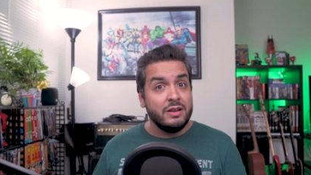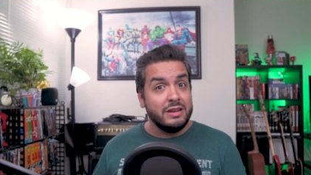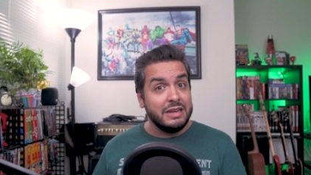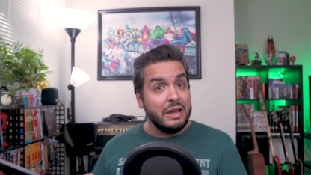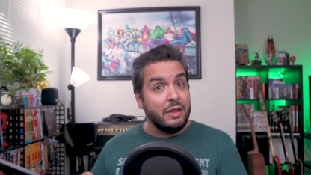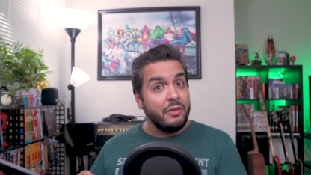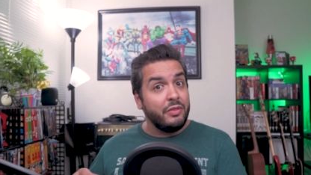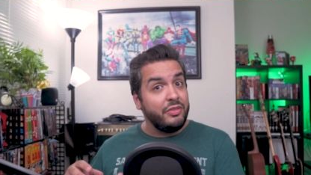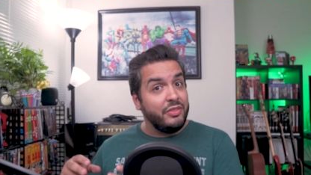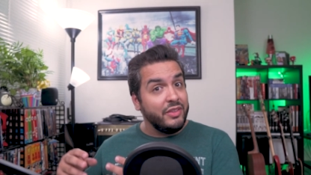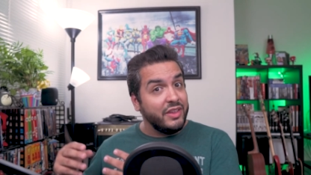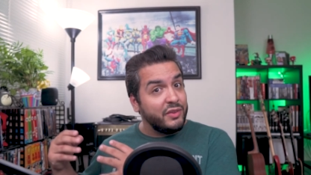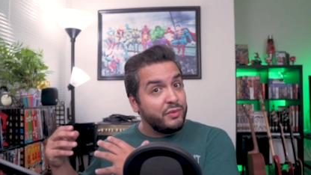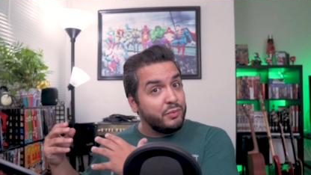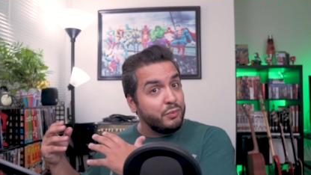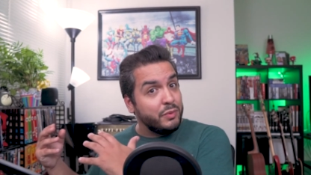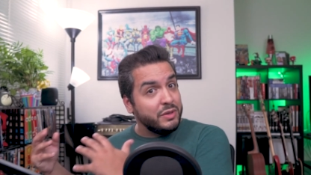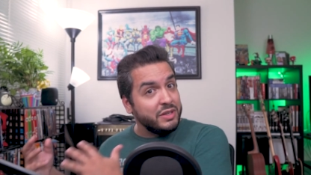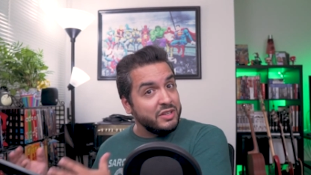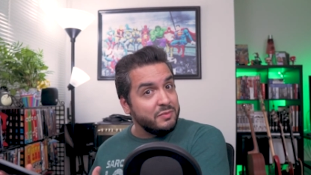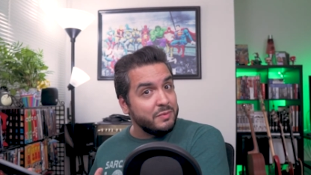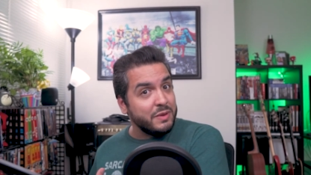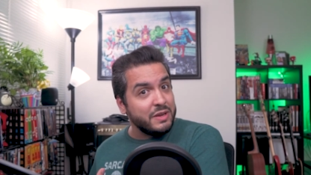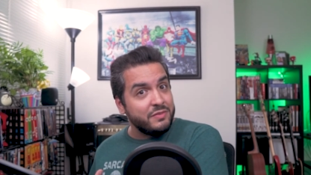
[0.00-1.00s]
Now this
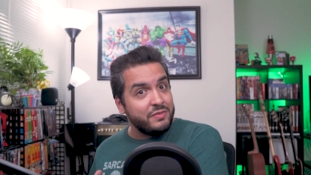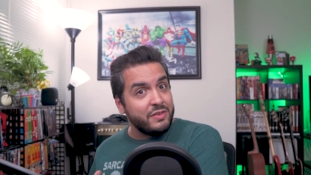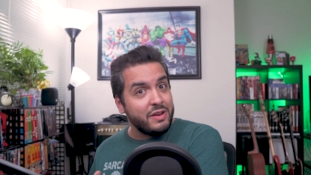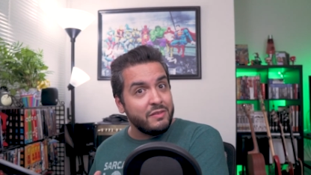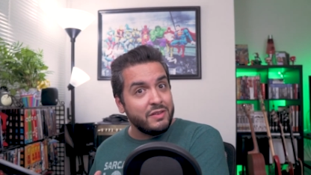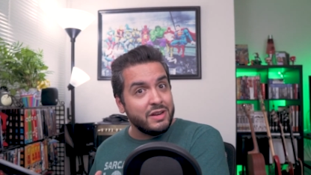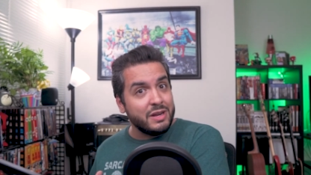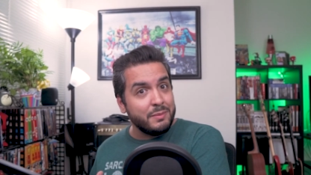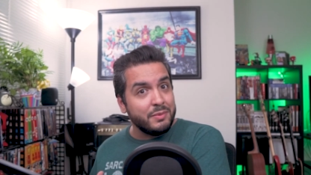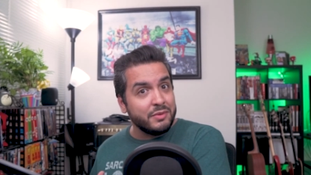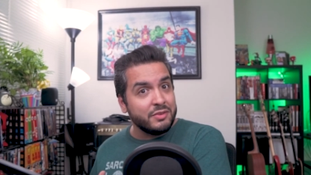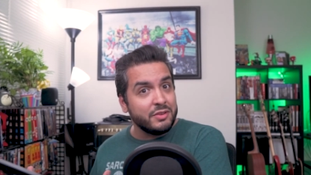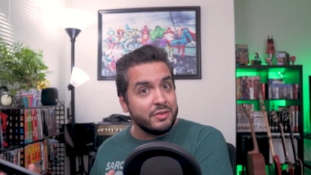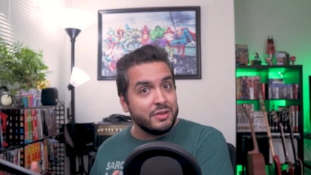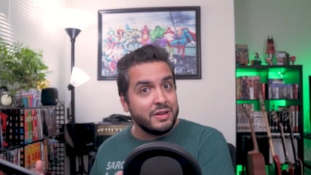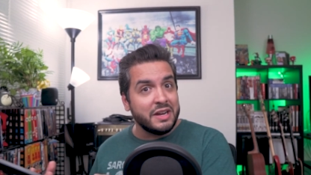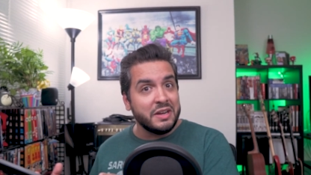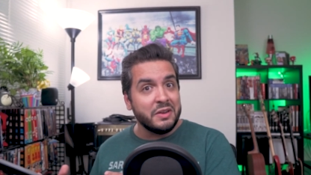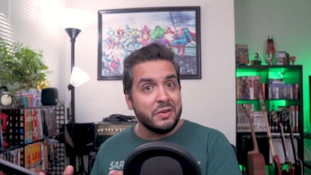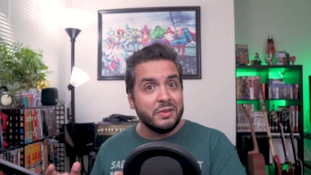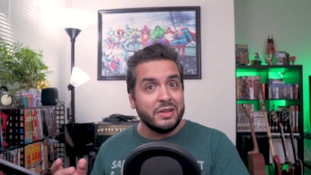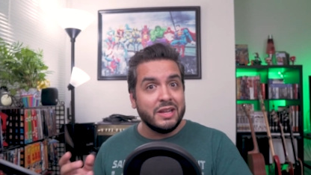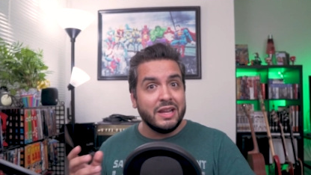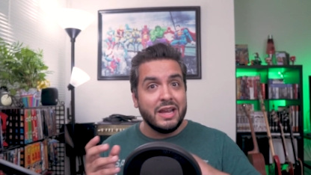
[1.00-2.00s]
one is my favorite episode. I
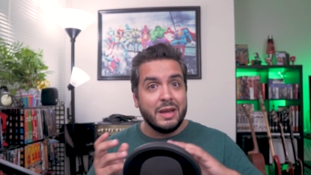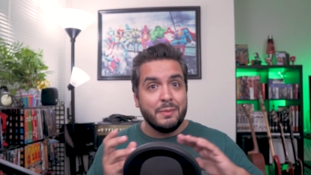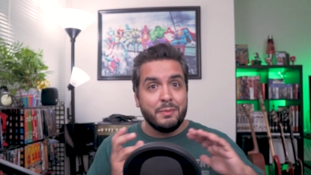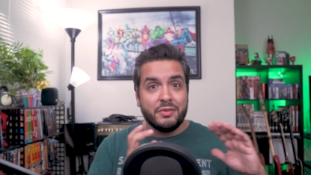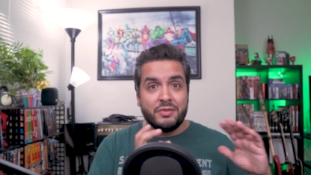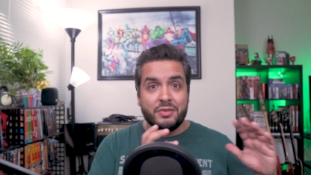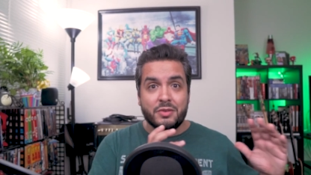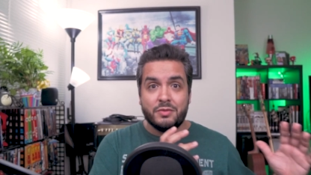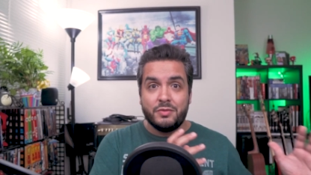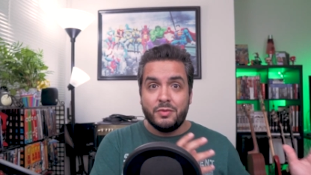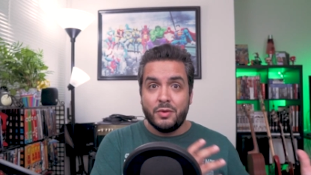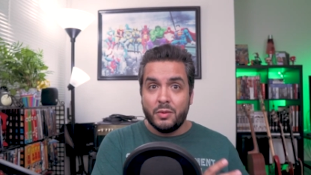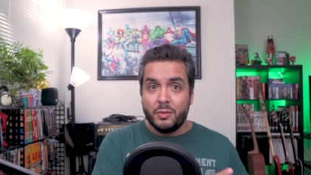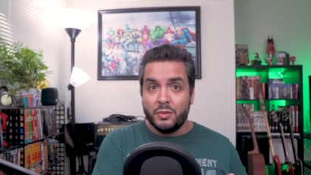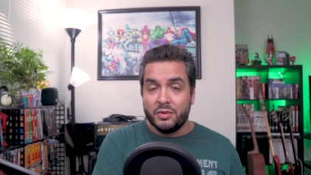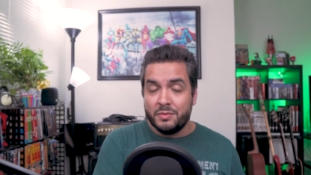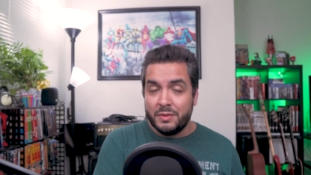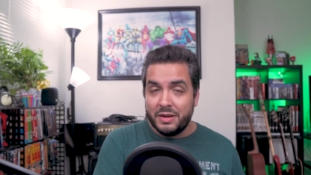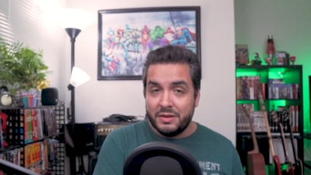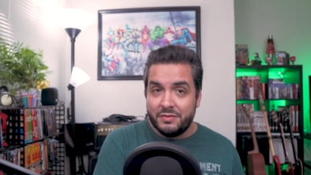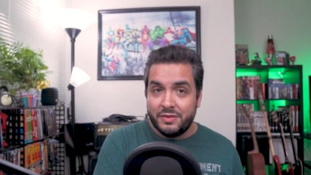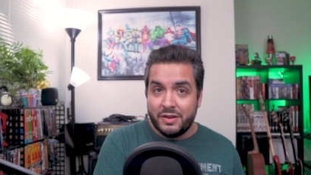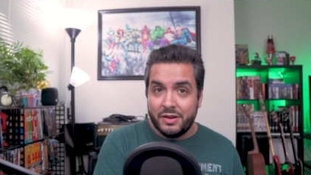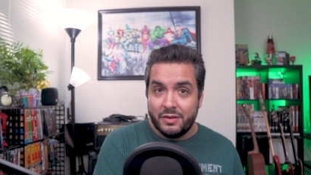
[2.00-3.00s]
know that episode four was
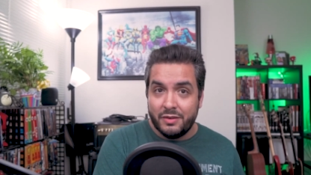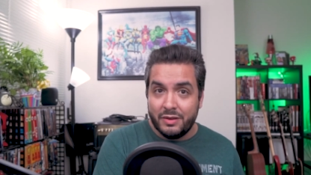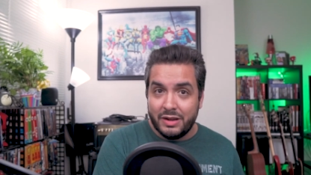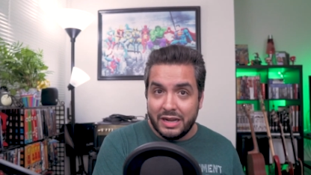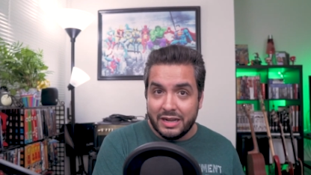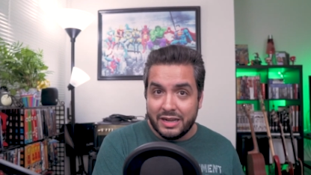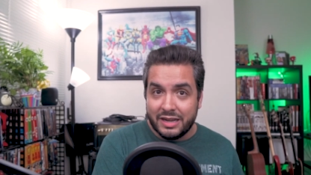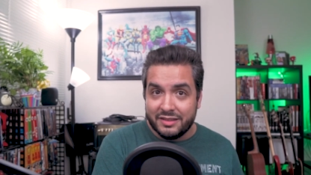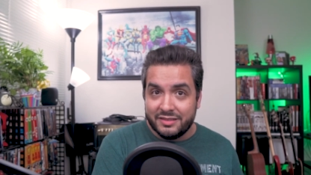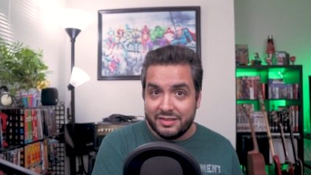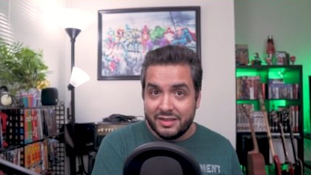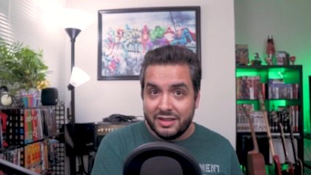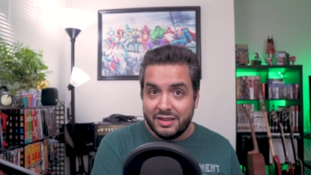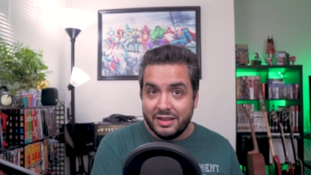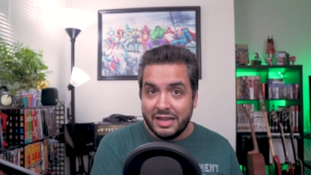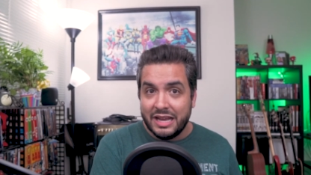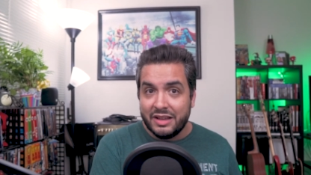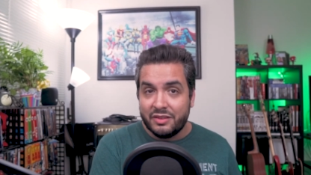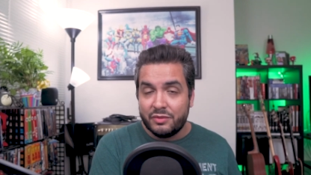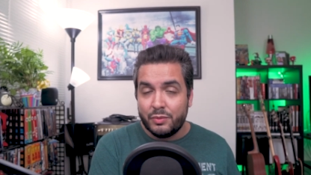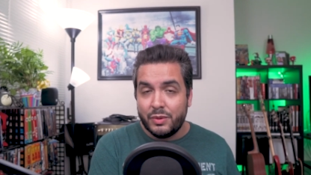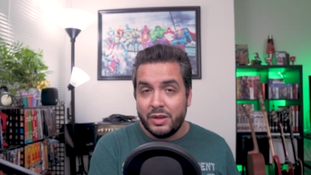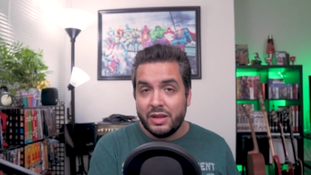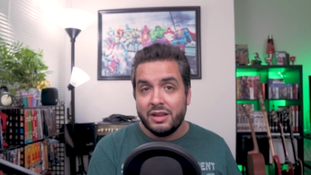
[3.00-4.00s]
my favorite, like I said
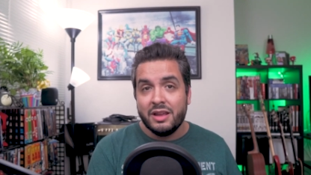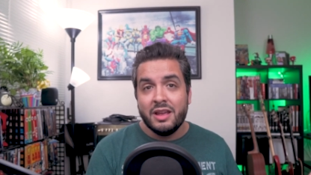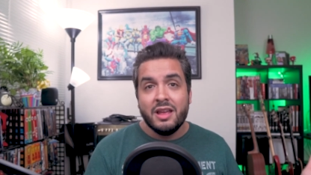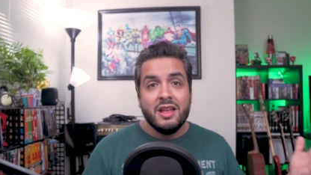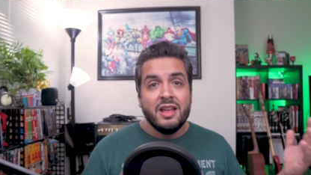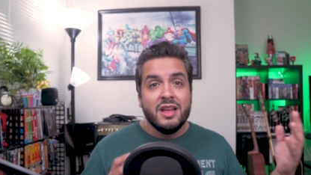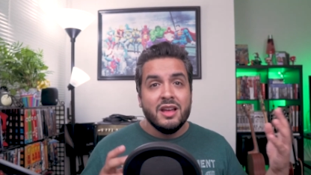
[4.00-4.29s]
last week,